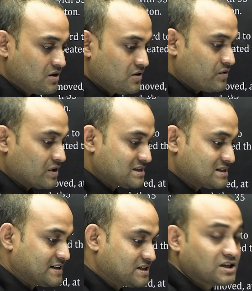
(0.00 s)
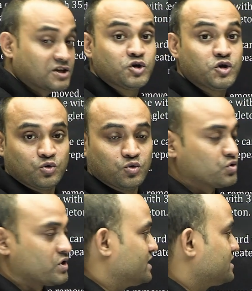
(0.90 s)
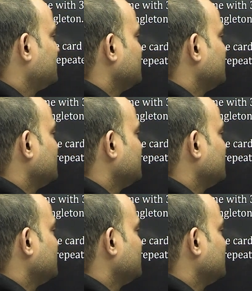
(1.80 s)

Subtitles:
We can say it's a Q, right?